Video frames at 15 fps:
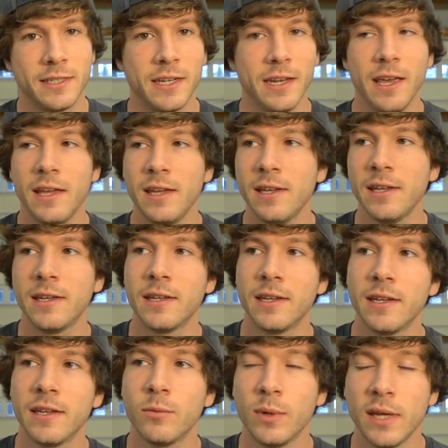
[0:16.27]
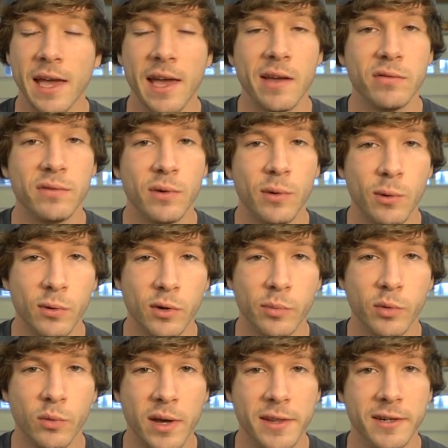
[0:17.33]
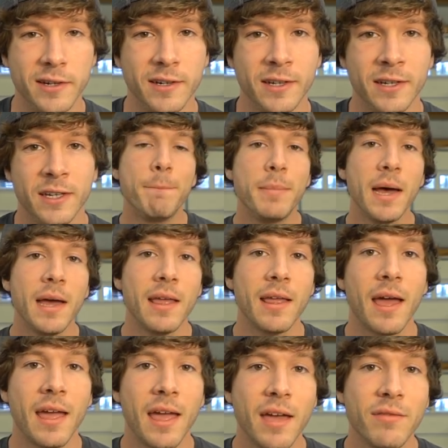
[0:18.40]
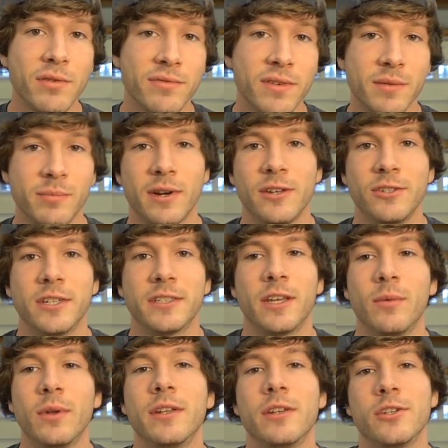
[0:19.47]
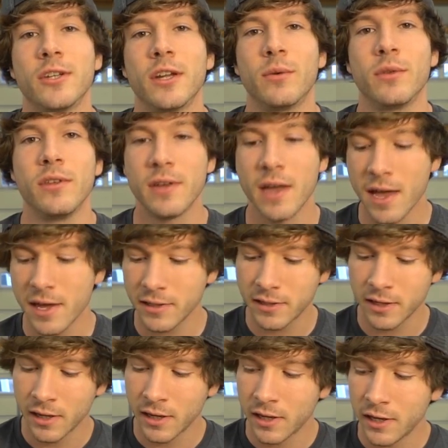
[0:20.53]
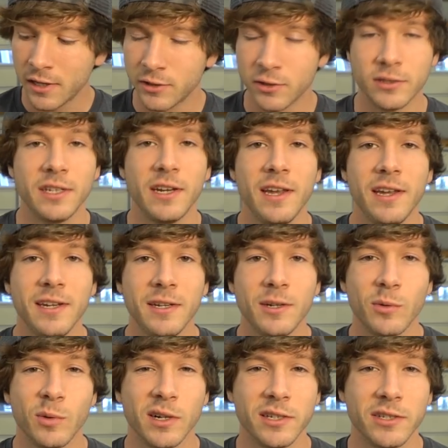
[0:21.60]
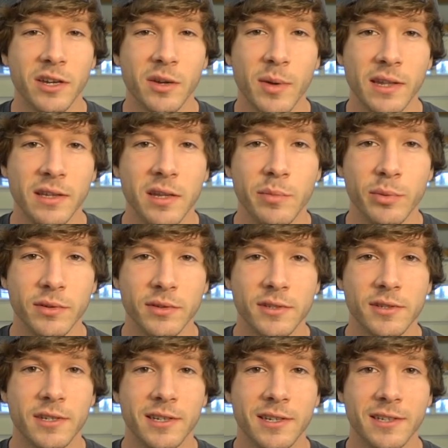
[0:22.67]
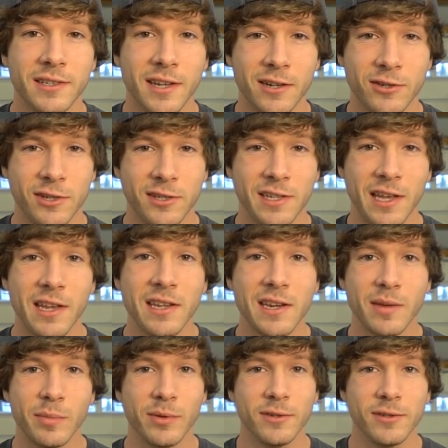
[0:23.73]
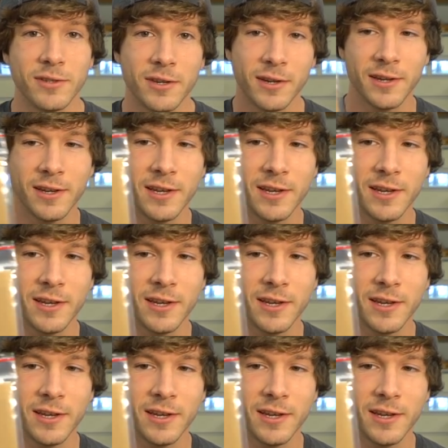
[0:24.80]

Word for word: Today we have horrible weather, but I have a fun project I wanted to share with you guys. So today we're gonna talk about nipples. Not just any nipples,